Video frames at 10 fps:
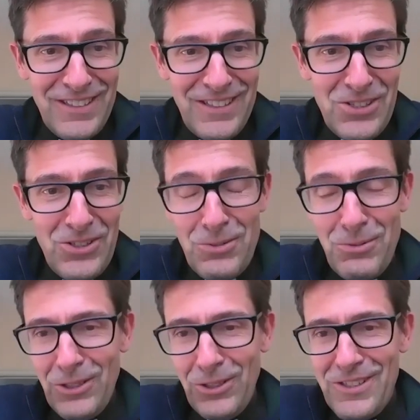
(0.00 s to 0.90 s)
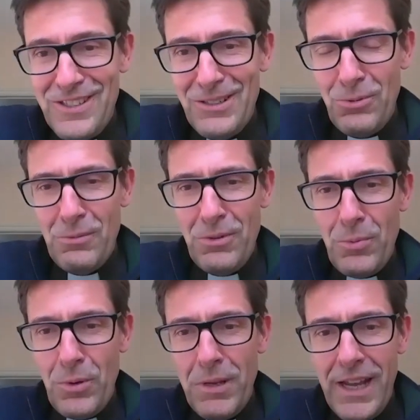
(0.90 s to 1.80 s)
I think it's good to acknowledge that we
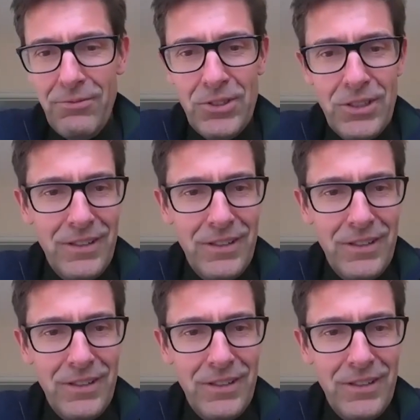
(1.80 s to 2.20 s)
probably haven't done